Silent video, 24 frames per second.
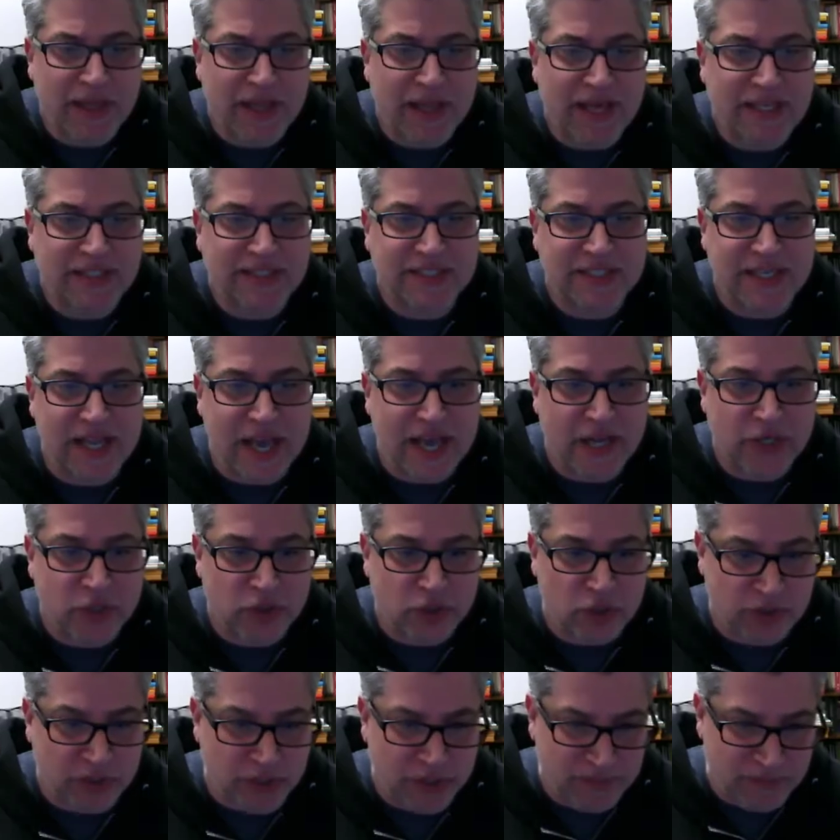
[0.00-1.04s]
less
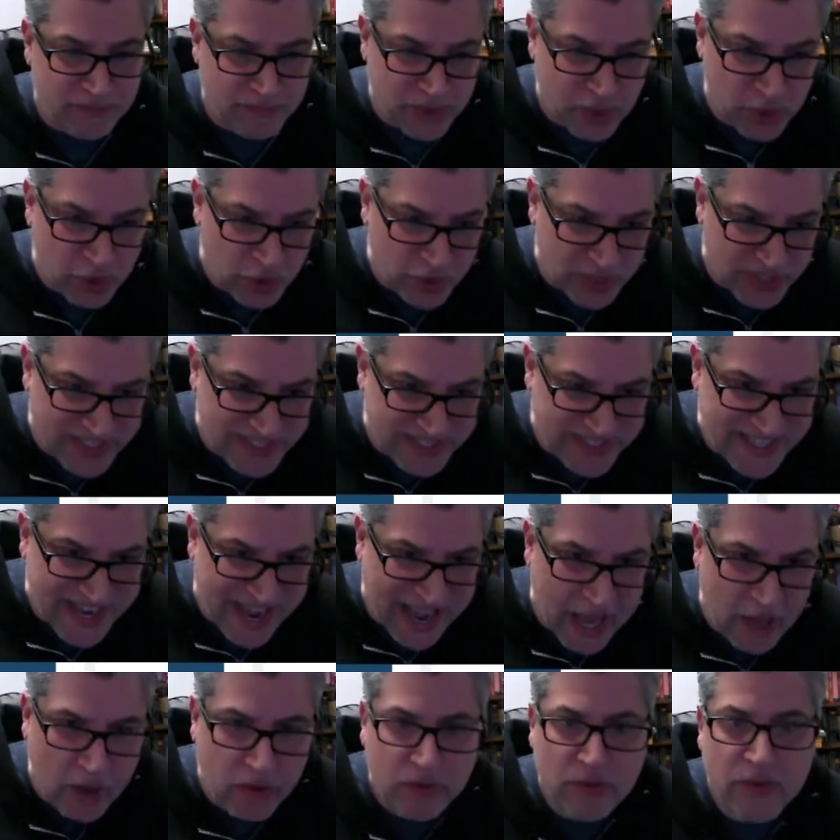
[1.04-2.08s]
natural to to look
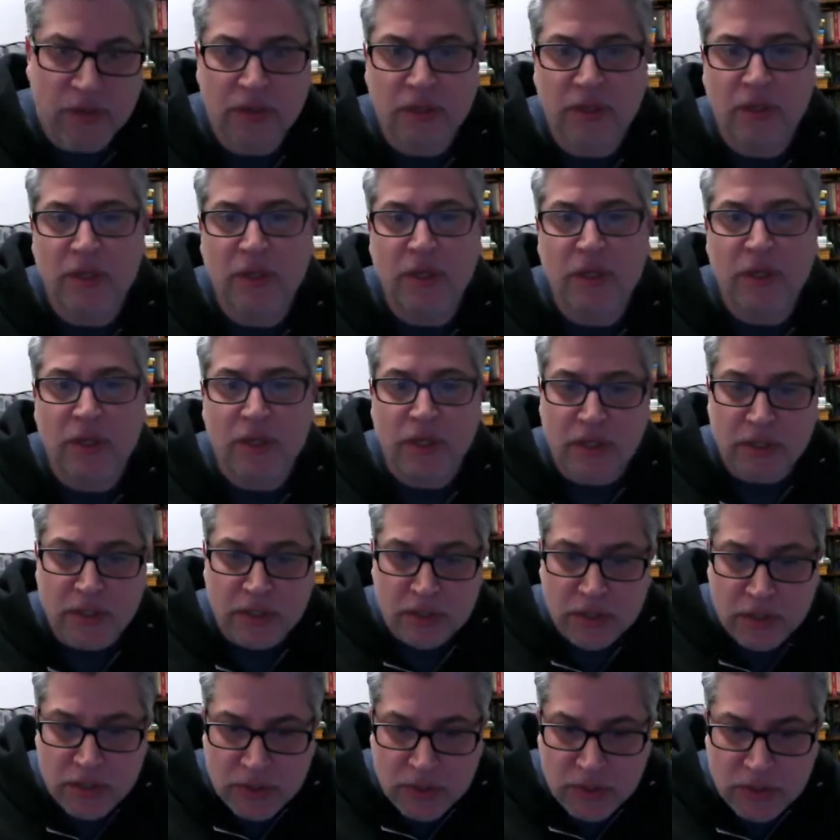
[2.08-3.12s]
down
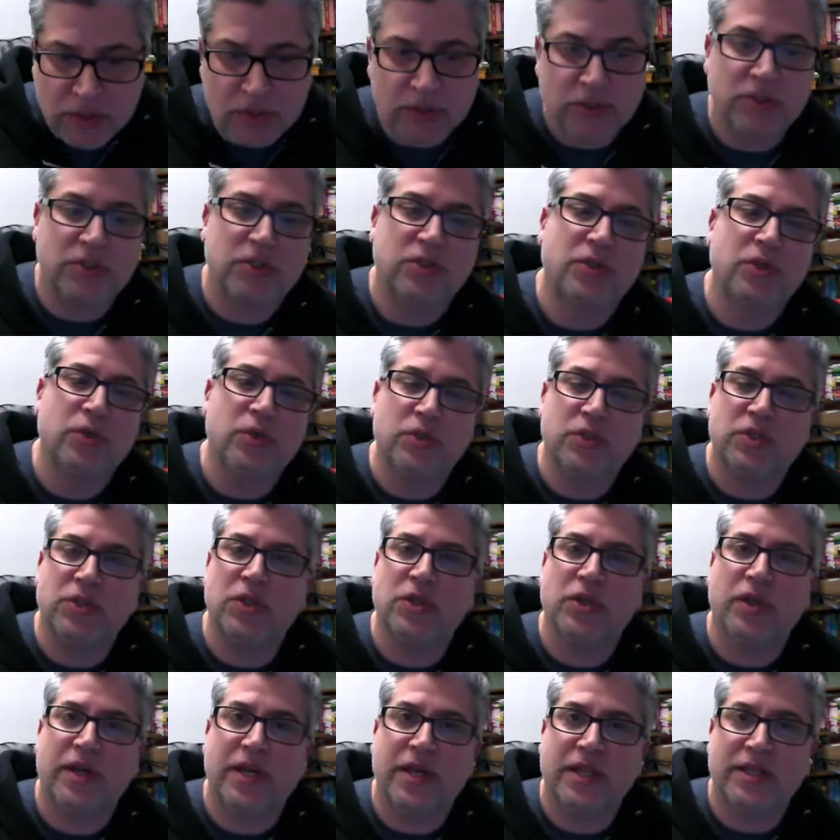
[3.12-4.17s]
to to
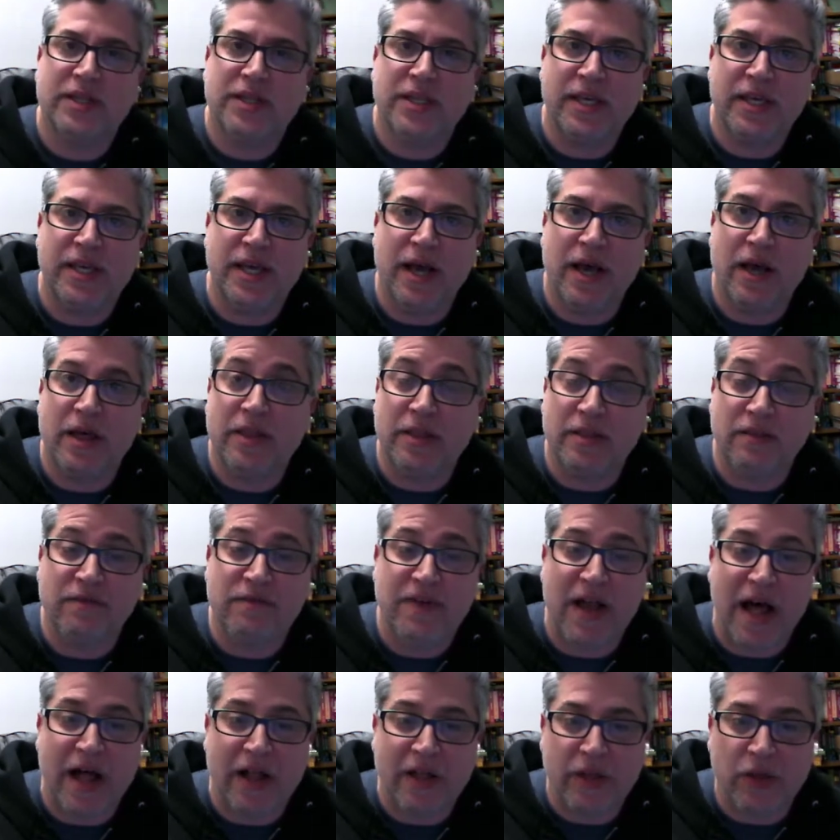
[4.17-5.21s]
look at the uh, the
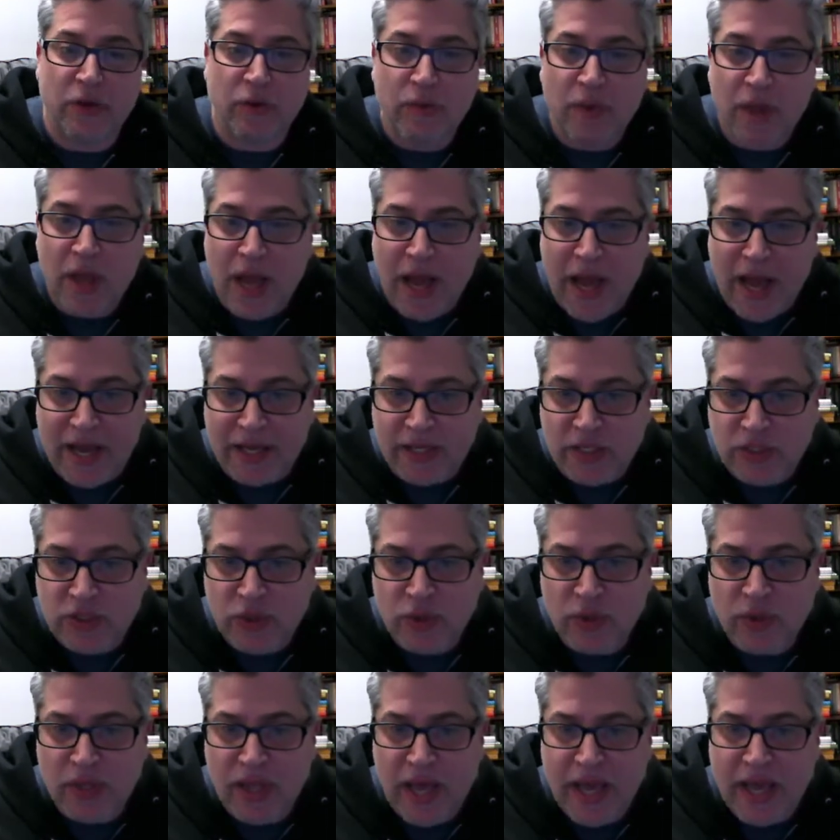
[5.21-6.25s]
value. I
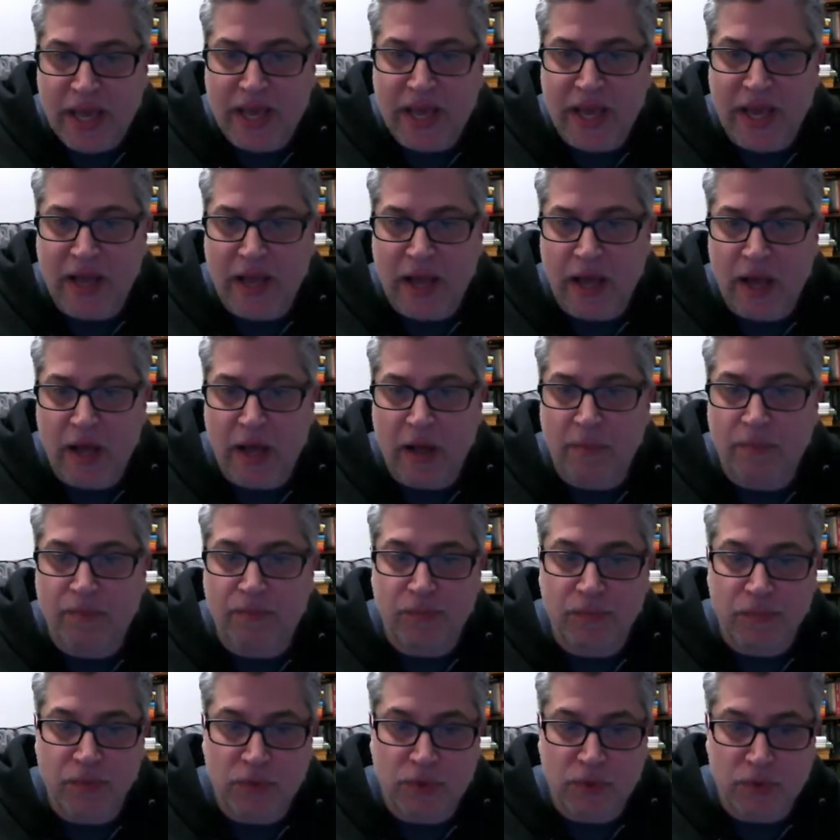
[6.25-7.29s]
do like. Um,
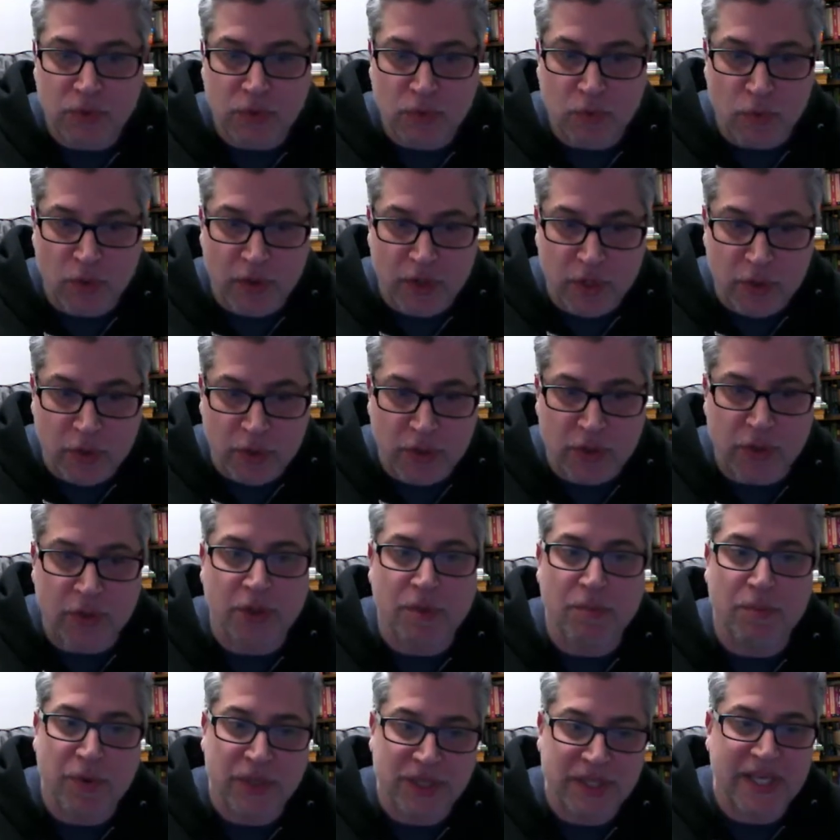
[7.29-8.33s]
where you, you
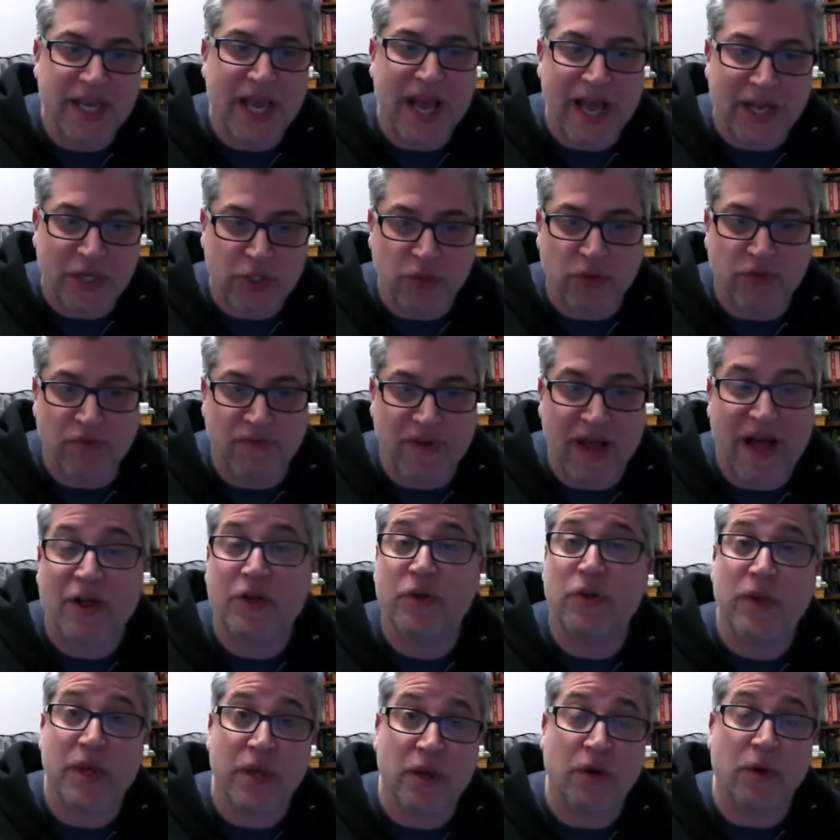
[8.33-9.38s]
can put the actual
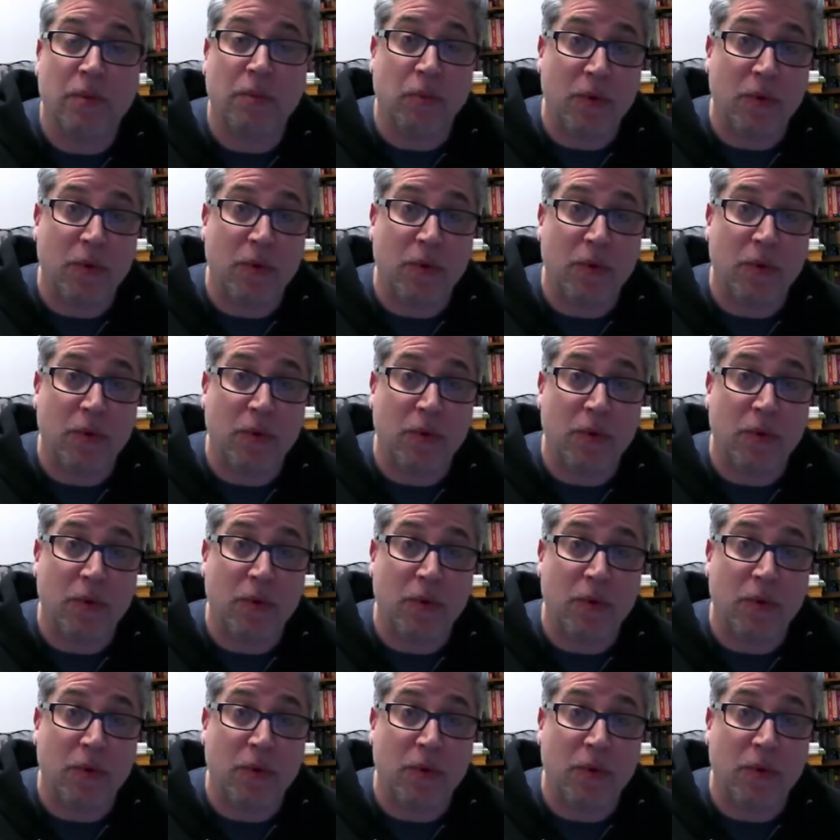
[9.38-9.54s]
value here